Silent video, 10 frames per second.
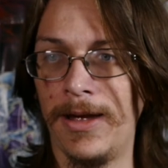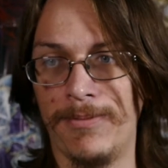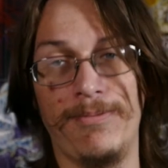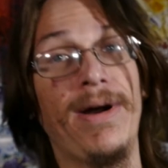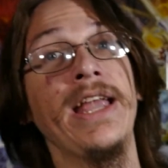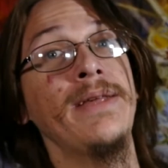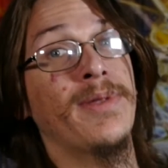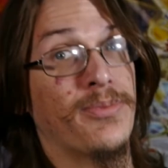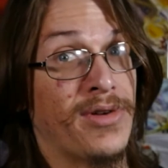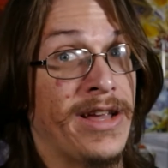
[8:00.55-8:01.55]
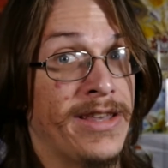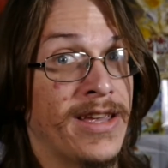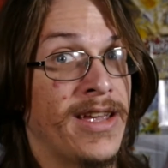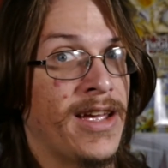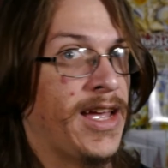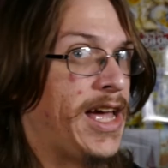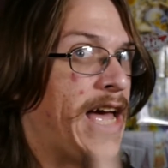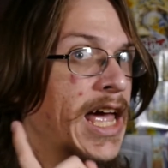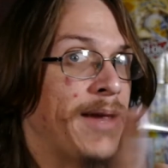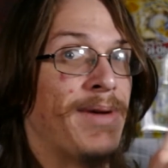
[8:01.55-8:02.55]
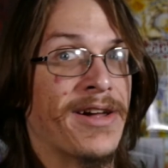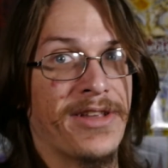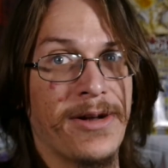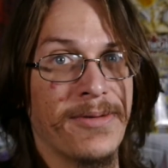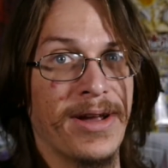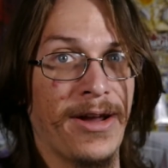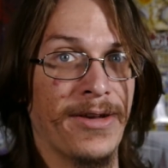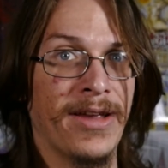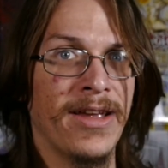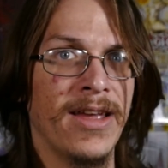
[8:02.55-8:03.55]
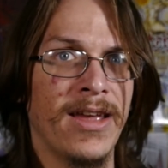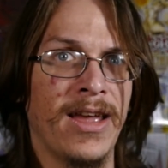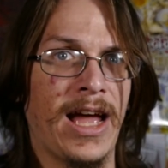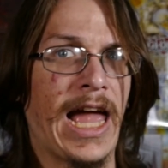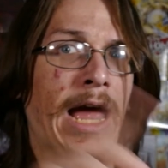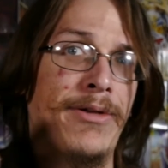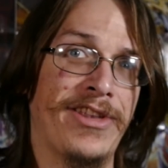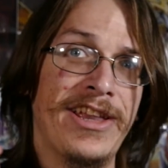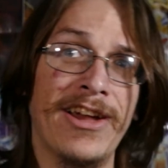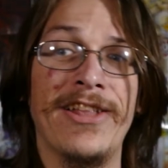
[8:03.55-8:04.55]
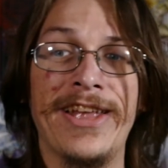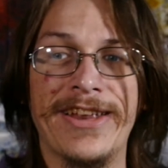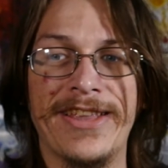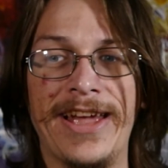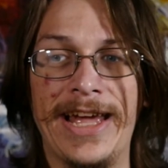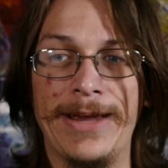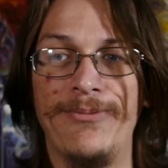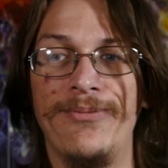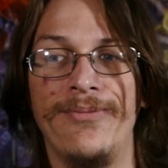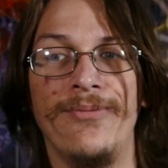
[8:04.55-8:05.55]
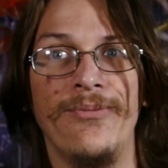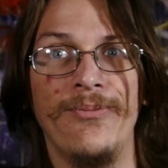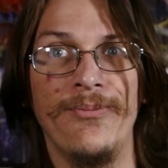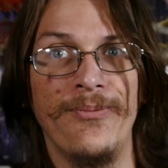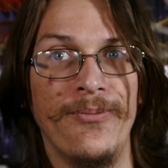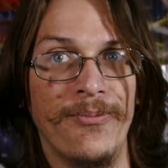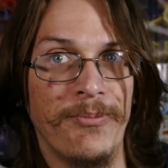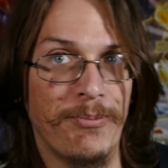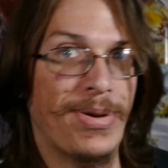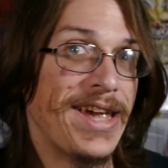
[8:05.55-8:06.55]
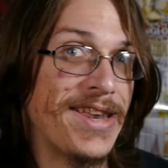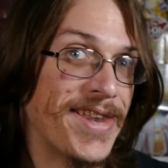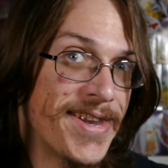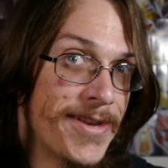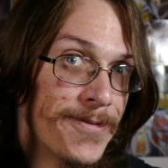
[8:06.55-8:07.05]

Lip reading: My name is Brent. I am Maxed Out Weird. I'll see y'all next time. Peace!